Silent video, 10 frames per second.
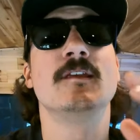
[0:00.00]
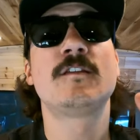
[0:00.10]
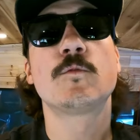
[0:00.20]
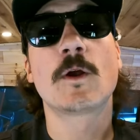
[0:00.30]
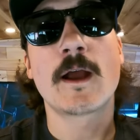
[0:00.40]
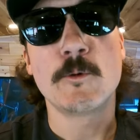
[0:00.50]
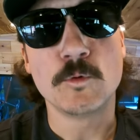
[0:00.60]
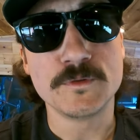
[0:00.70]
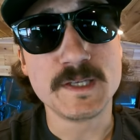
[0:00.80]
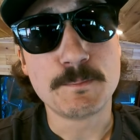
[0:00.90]
So this is where I
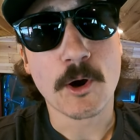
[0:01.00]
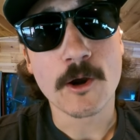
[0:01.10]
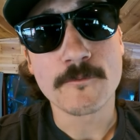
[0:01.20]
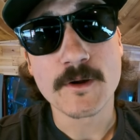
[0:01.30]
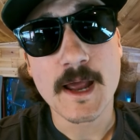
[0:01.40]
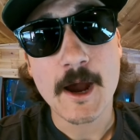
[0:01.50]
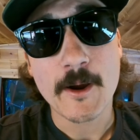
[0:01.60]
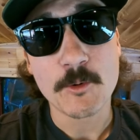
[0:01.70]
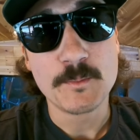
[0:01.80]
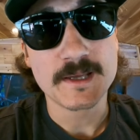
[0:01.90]
will depart for
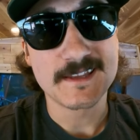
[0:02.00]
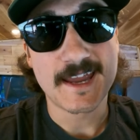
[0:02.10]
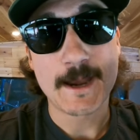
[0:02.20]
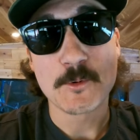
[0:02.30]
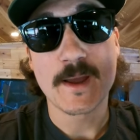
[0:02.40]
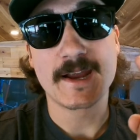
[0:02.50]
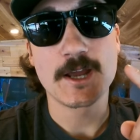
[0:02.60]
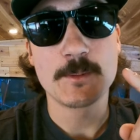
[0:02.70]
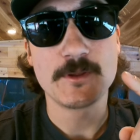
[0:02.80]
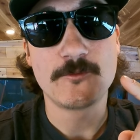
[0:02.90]
now. I will pick the camera
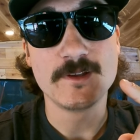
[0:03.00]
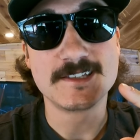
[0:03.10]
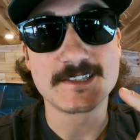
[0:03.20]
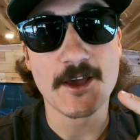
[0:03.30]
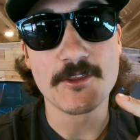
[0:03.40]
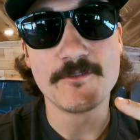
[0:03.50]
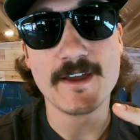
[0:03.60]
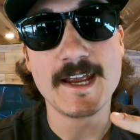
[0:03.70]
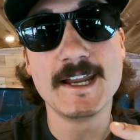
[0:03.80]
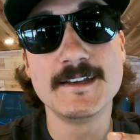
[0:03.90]
back up if we sell the
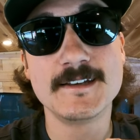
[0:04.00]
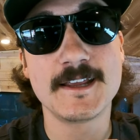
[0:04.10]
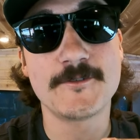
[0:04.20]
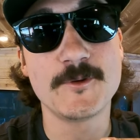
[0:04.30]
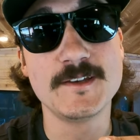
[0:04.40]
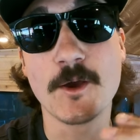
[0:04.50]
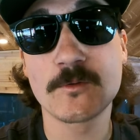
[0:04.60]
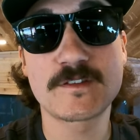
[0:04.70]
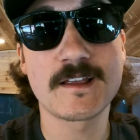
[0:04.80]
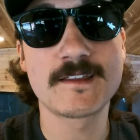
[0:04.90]
van. If we
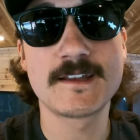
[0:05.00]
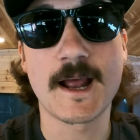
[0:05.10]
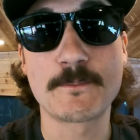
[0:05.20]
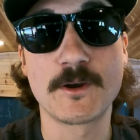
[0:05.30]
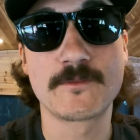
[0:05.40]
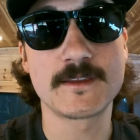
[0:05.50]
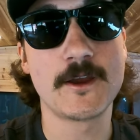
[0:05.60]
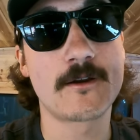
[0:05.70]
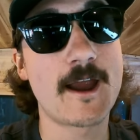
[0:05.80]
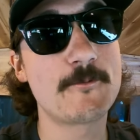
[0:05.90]
don't sell it, I'm
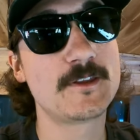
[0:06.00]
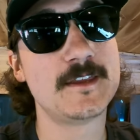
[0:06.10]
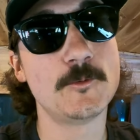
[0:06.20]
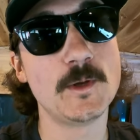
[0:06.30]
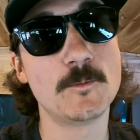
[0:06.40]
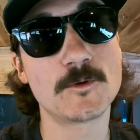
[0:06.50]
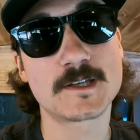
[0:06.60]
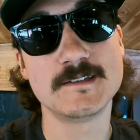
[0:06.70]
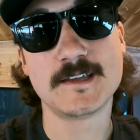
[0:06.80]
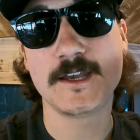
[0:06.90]
perfectly all right with it. We
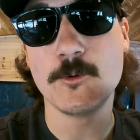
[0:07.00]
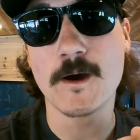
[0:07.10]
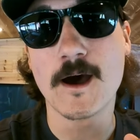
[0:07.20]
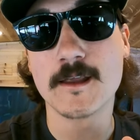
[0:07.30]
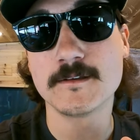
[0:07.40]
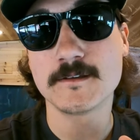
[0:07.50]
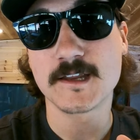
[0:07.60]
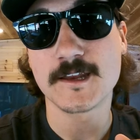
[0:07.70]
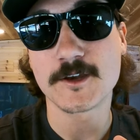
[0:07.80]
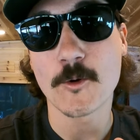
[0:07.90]
will continue on
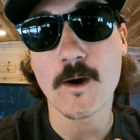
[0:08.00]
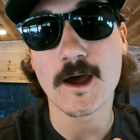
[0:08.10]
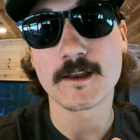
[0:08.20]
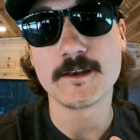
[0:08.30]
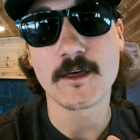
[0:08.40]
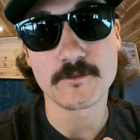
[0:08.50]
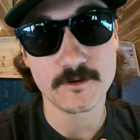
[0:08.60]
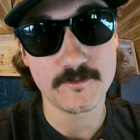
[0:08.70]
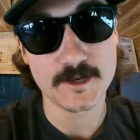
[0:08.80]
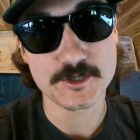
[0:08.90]
and go on
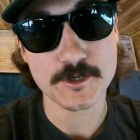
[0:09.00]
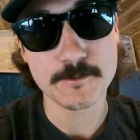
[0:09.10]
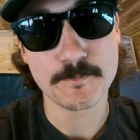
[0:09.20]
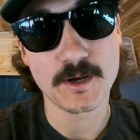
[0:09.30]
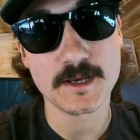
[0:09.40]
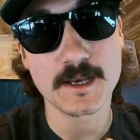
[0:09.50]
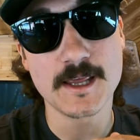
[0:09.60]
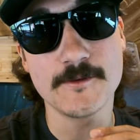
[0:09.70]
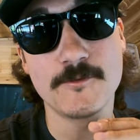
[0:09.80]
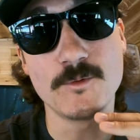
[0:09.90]
another adventure.
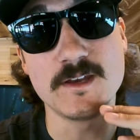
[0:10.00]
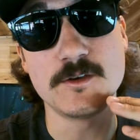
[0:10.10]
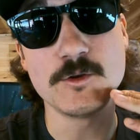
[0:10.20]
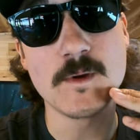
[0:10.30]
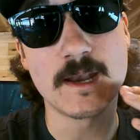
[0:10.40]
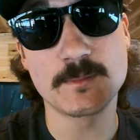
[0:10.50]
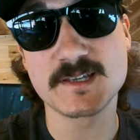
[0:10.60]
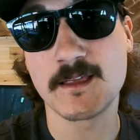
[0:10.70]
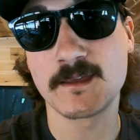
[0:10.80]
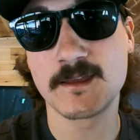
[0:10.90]
But if we do end
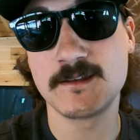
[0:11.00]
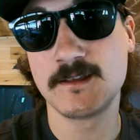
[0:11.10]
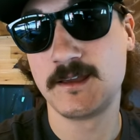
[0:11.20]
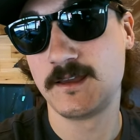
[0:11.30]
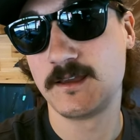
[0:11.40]
up selling it,